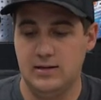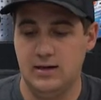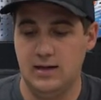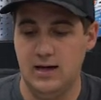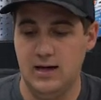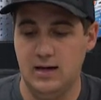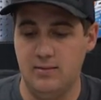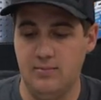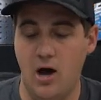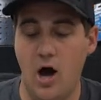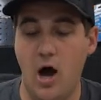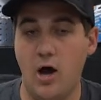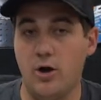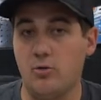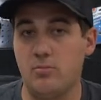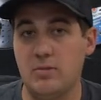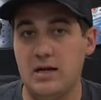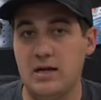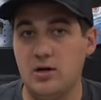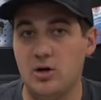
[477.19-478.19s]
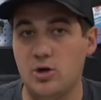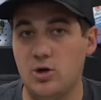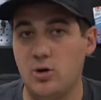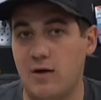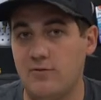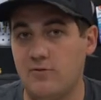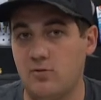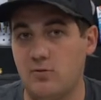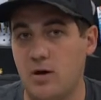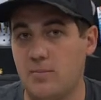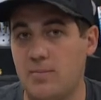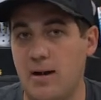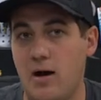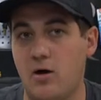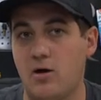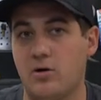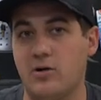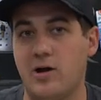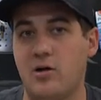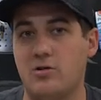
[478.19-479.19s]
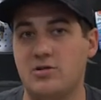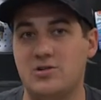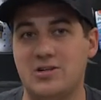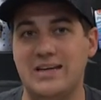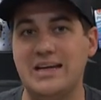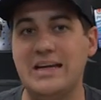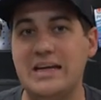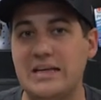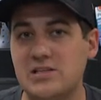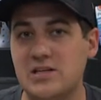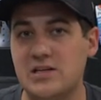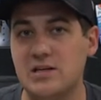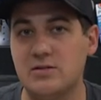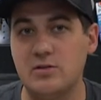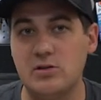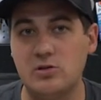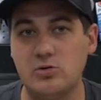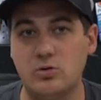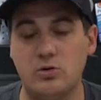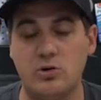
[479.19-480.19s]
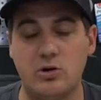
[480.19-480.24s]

um, meter, you have to run power and ground to each individual